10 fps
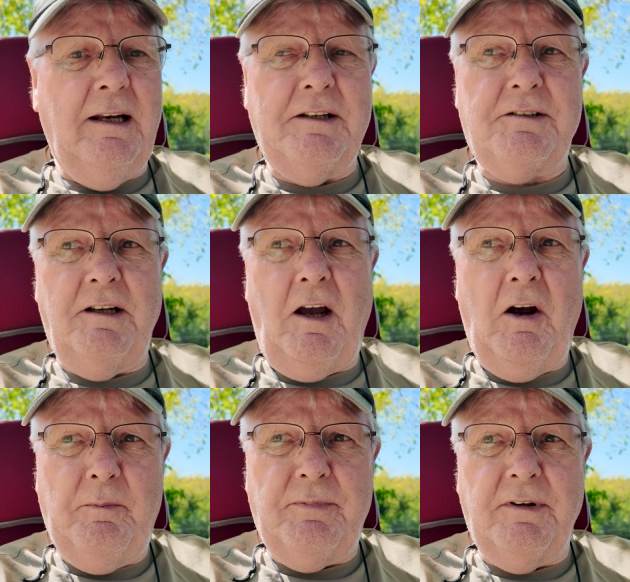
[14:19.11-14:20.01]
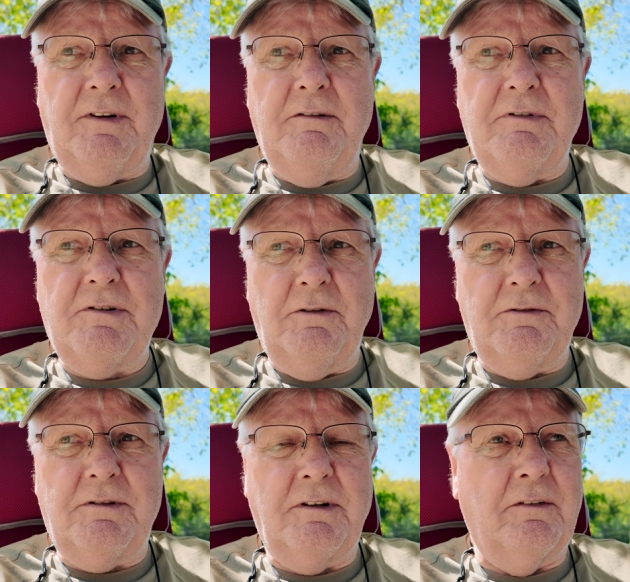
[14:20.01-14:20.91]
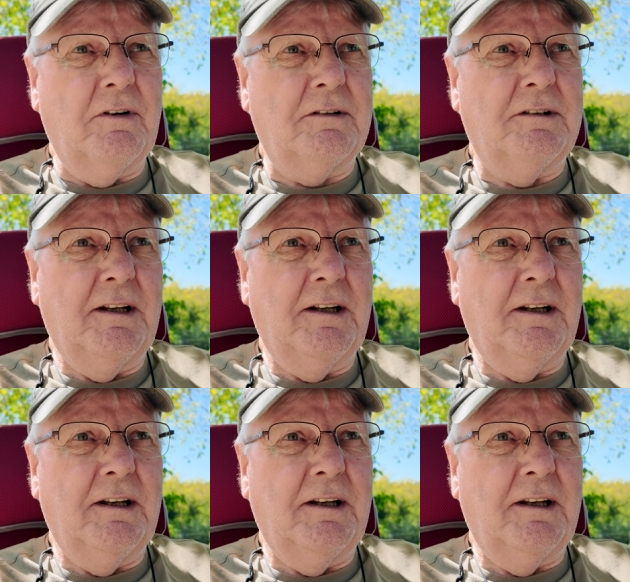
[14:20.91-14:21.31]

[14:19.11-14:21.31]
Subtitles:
Let's hope that the results that I've got